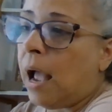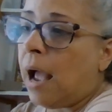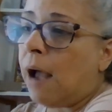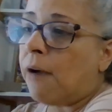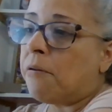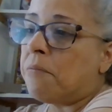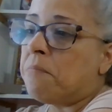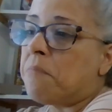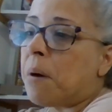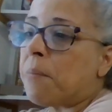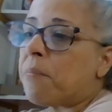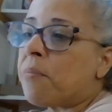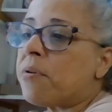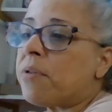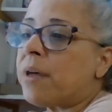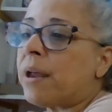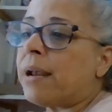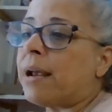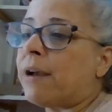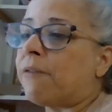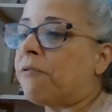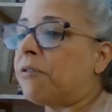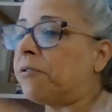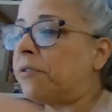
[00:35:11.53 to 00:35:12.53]
Remember that
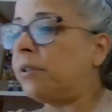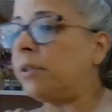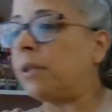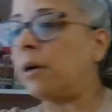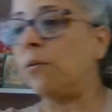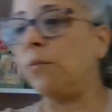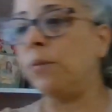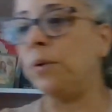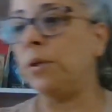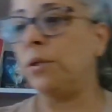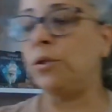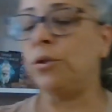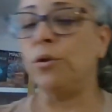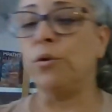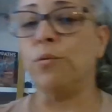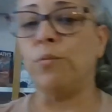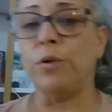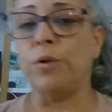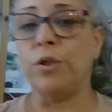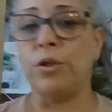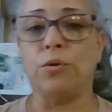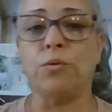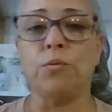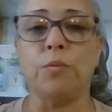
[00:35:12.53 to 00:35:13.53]
everything that we do
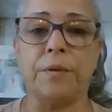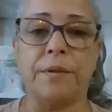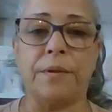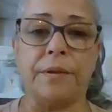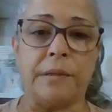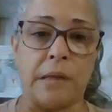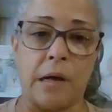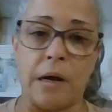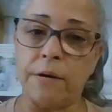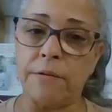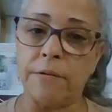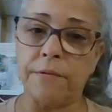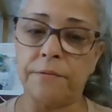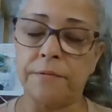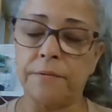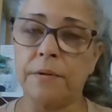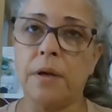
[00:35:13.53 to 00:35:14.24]
with love,